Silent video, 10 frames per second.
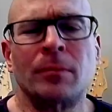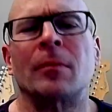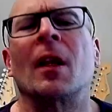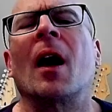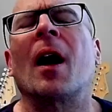
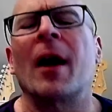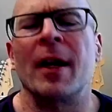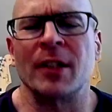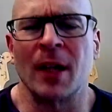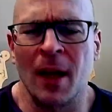All
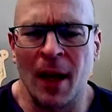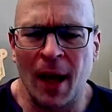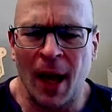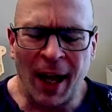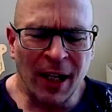right,
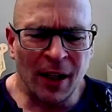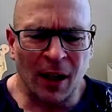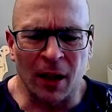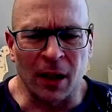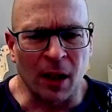I get a
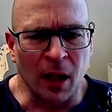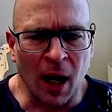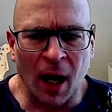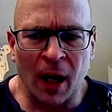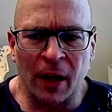
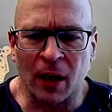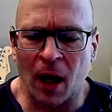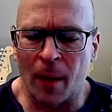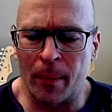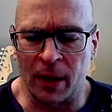lot of
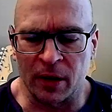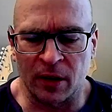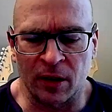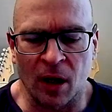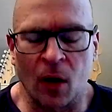comments
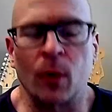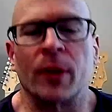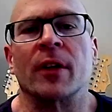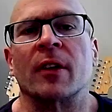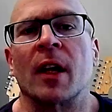uh, with the
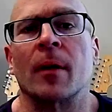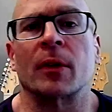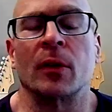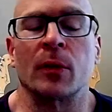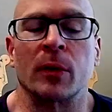Sam
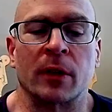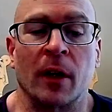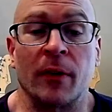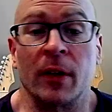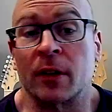Sulek stuff.
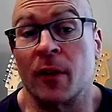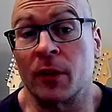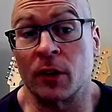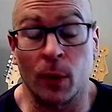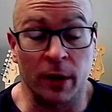His stuff is
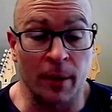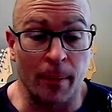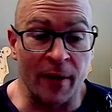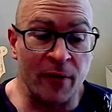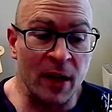always in my
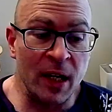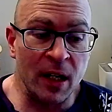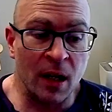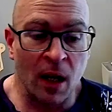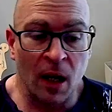
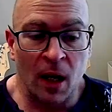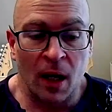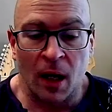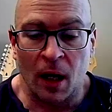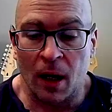feed.
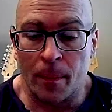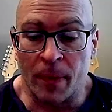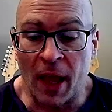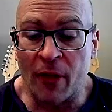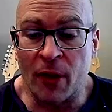Um,
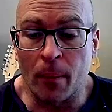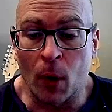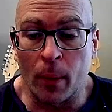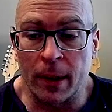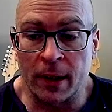at the
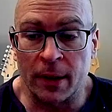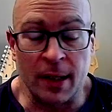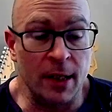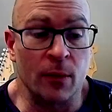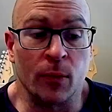moment,
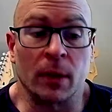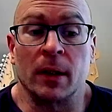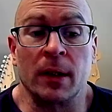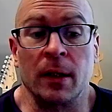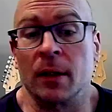he
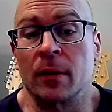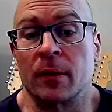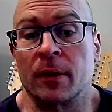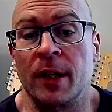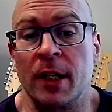really
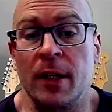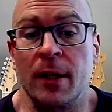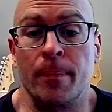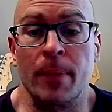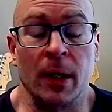is the
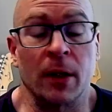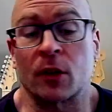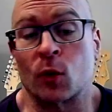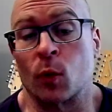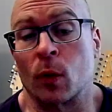biggest
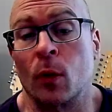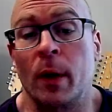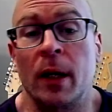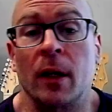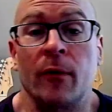
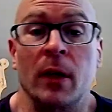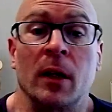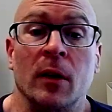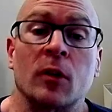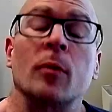growing
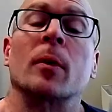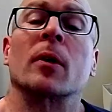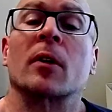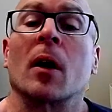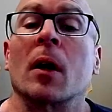fitness
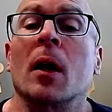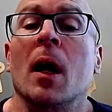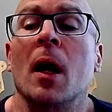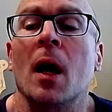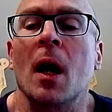superstar.
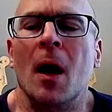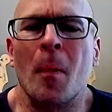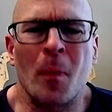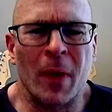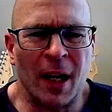
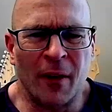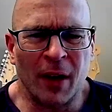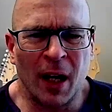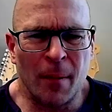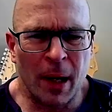Um, and I've
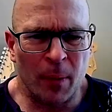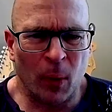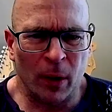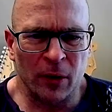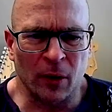kind of made
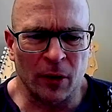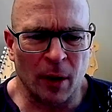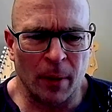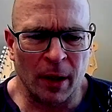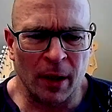points on some
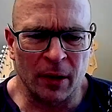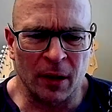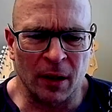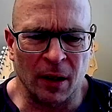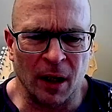of this,
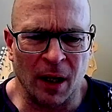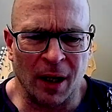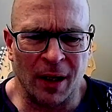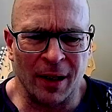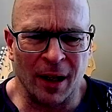and,
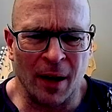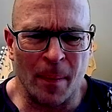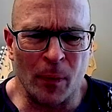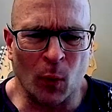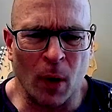and
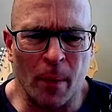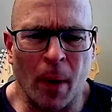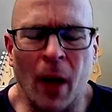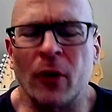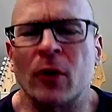what
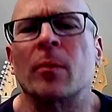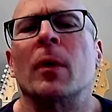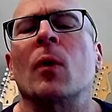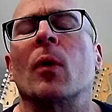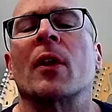bothers me
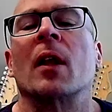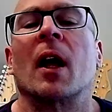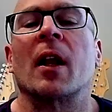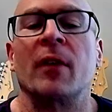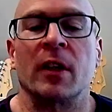with a lot
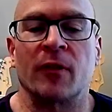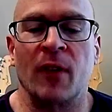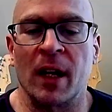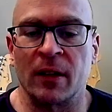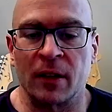of his
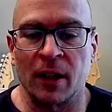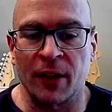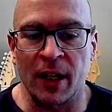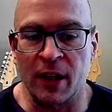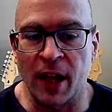fans is that
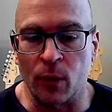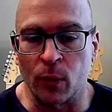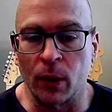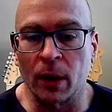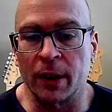they, they
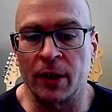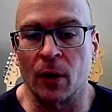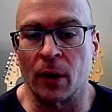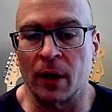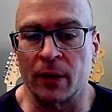really don't
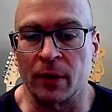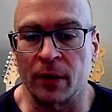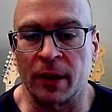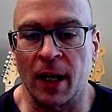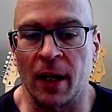
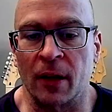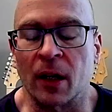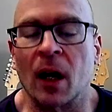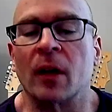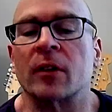understand the
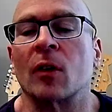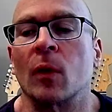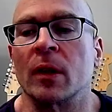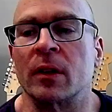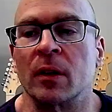
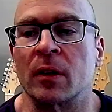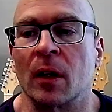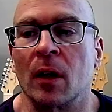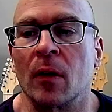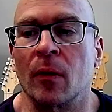consequences
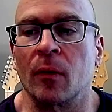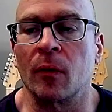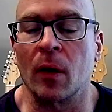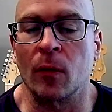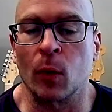of,
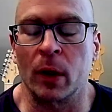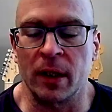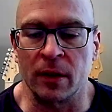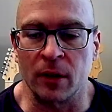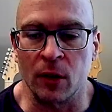of what
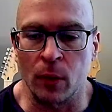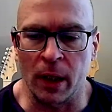he's doing.